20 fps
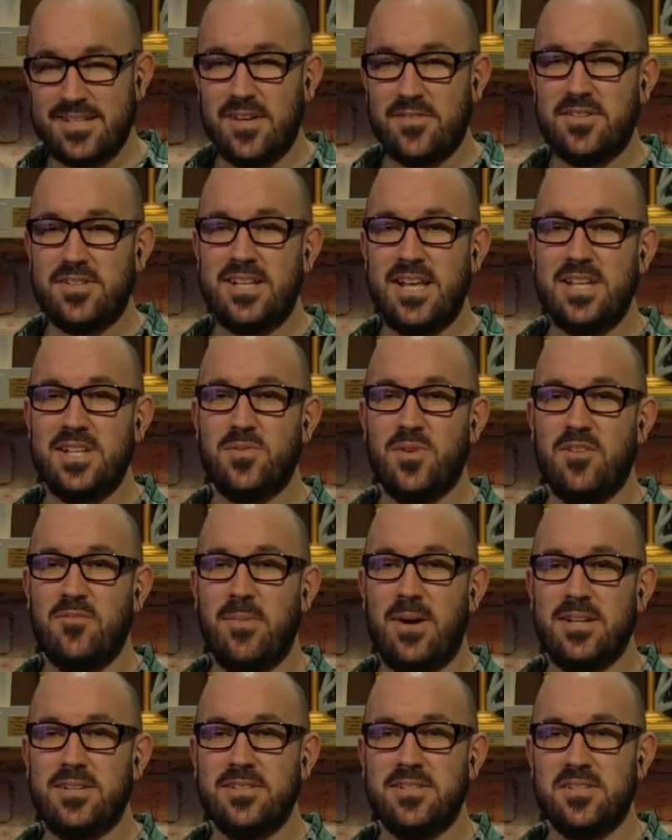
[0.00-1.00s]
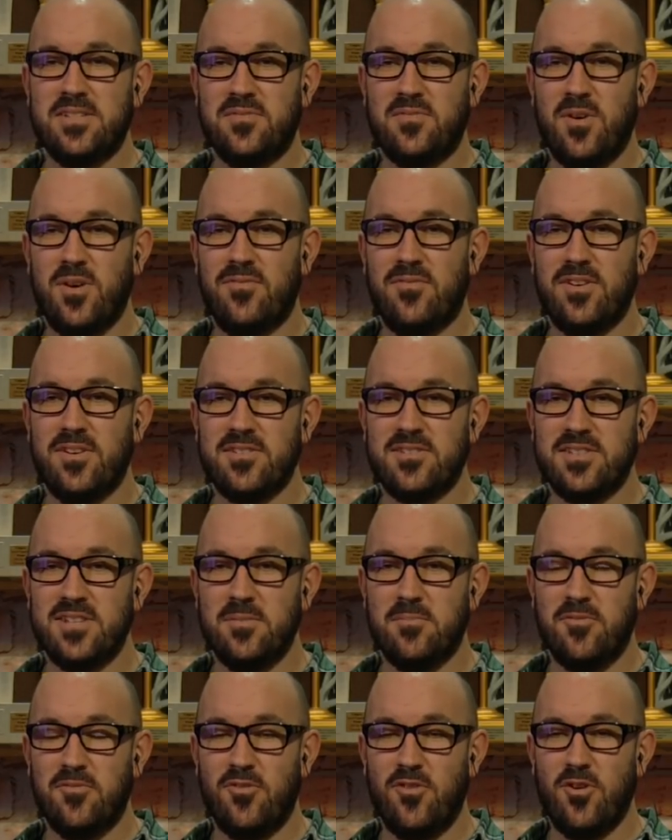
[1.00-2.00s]
after ten, twelve matches, if Watford are
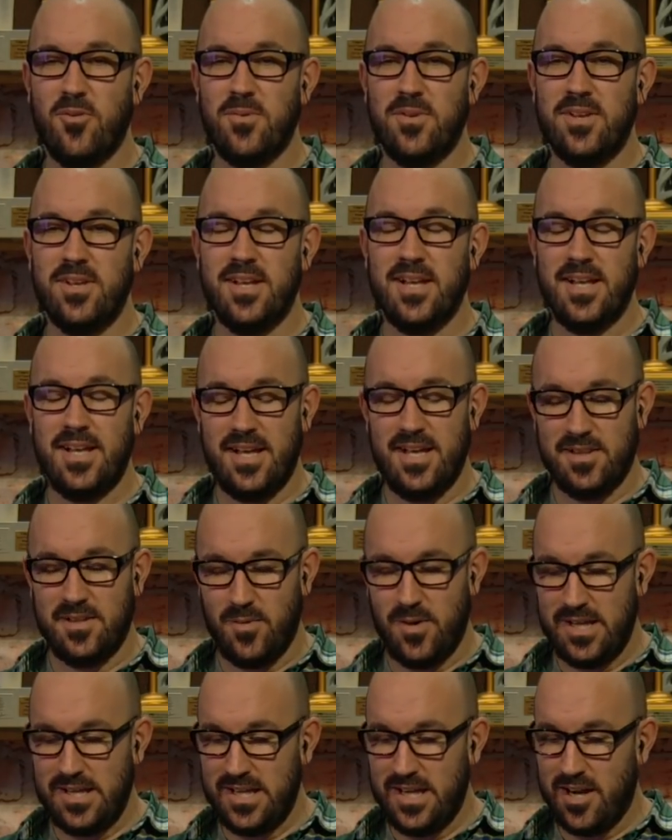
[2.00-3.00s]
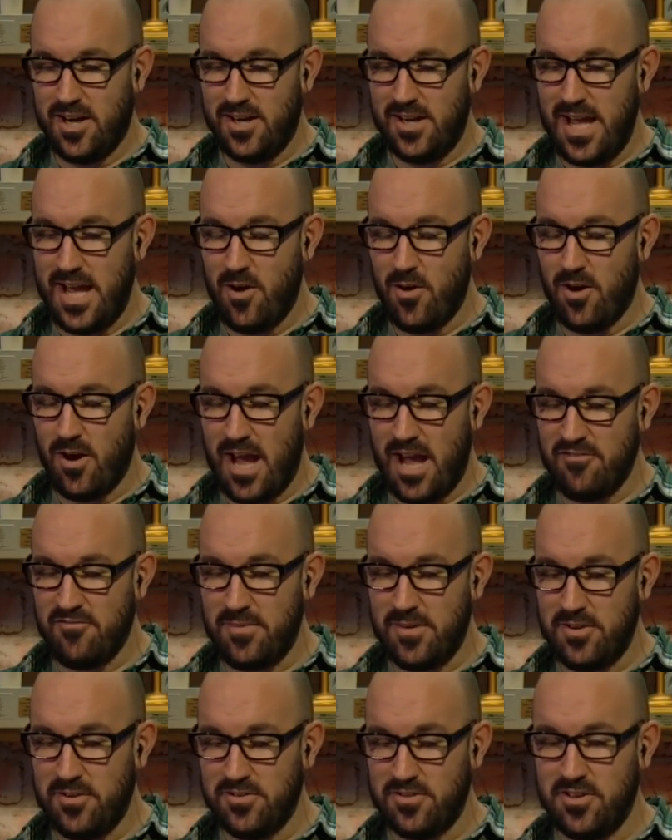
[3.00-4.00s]
still performing uh, the way they are now or have
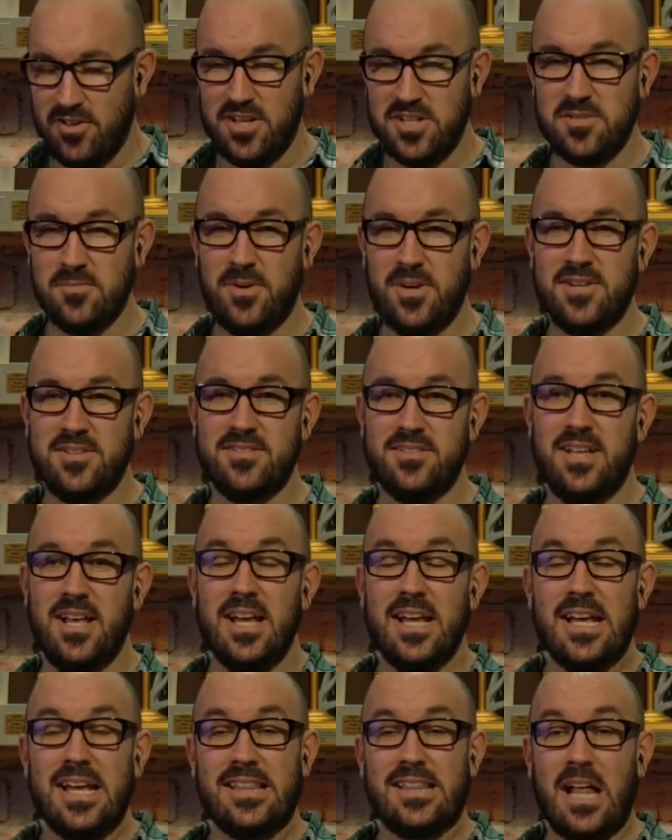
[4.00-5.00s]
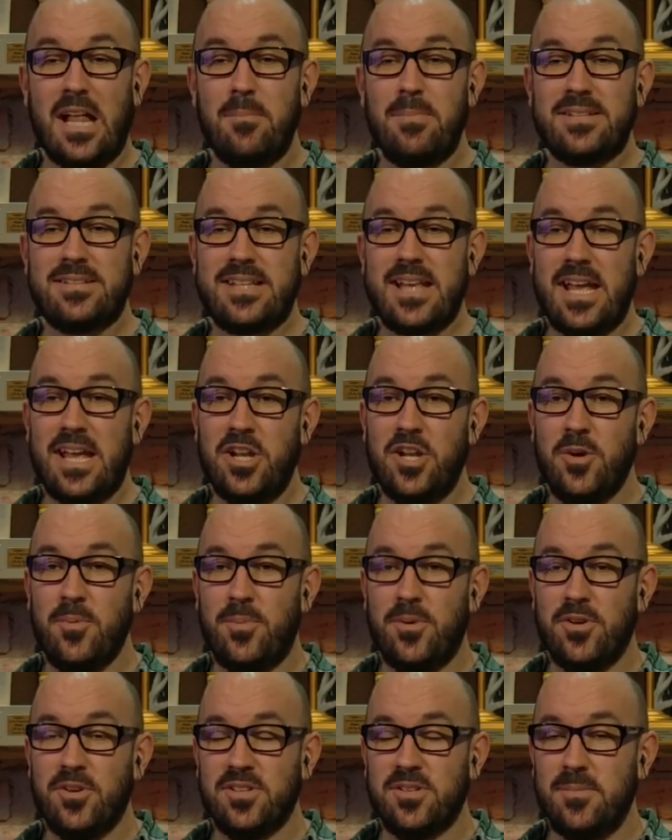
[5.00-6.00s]
been under Nigel yeah. Pearson, they'll be staying
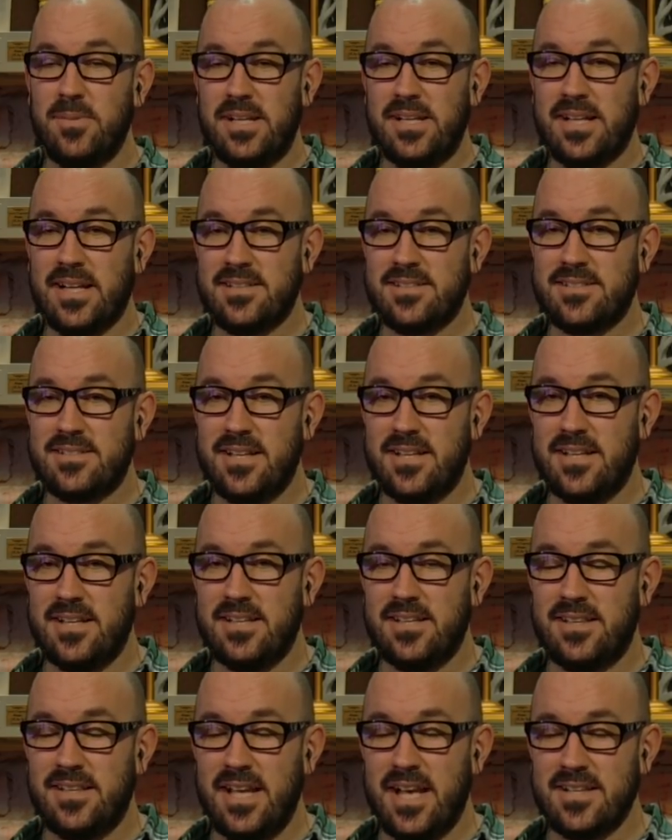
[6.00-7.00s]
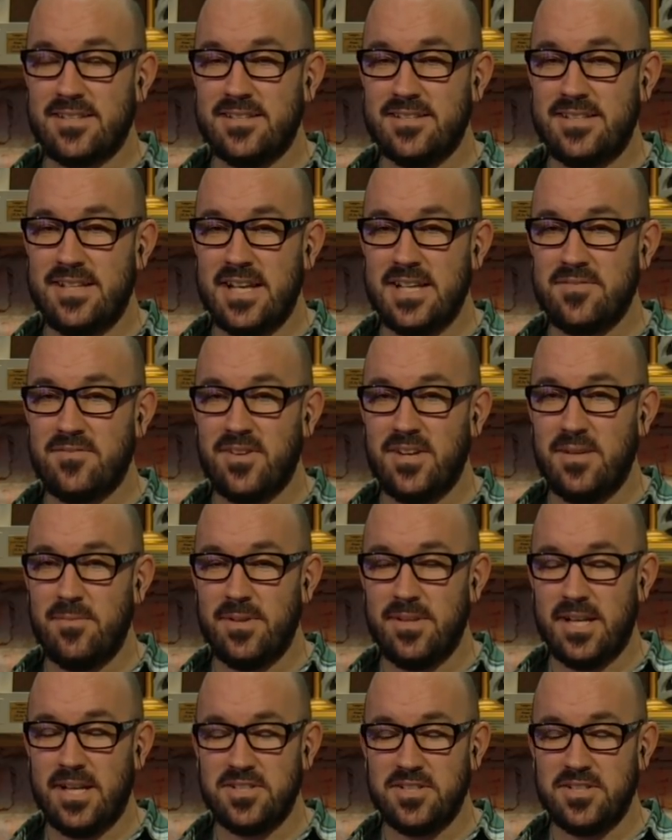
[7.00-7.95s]
up, and ultimately that's the, the acid test for him in that